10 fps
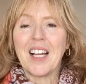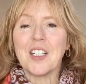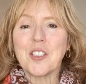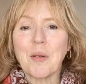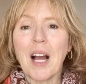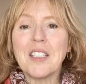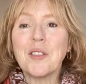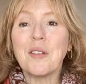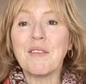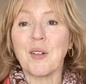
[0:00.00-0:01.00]
try
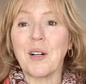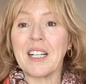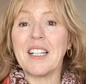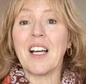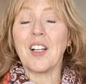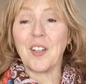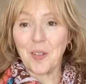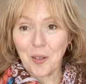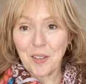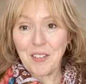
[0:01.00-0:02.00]
to avoid
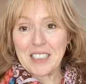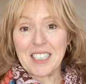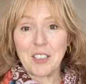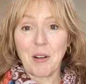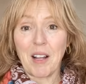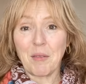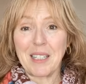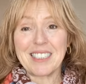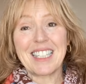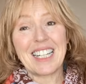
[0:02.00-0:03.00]
north facing
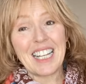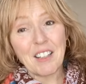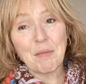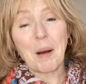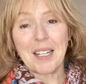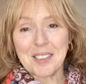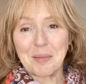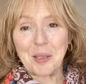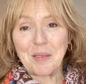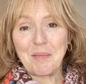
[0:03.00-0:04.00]
driveways if
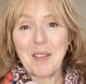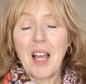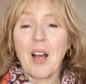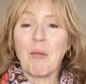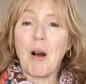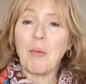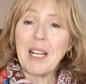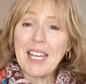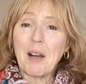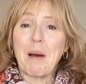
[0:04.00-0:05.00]
possible. While we
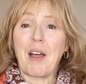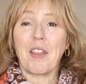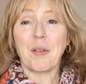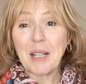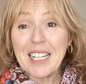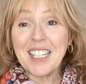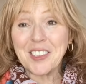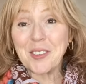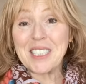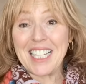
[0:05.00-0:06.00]
get about
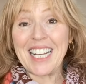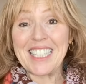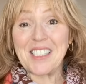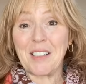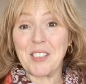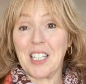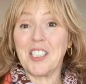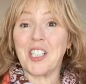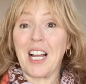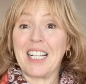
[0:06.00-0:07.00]
300 days of
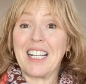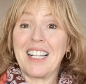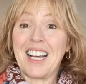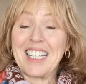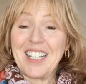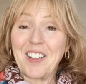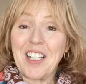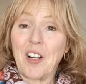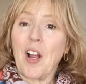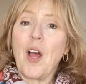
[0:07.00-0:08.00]
sunshine a year
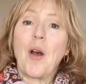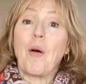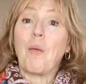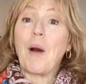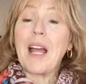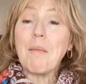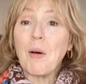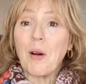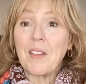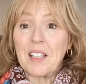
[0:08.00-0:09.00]
here, way
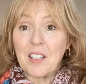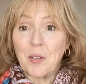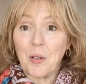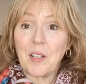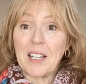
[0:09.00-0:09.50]
more than the northern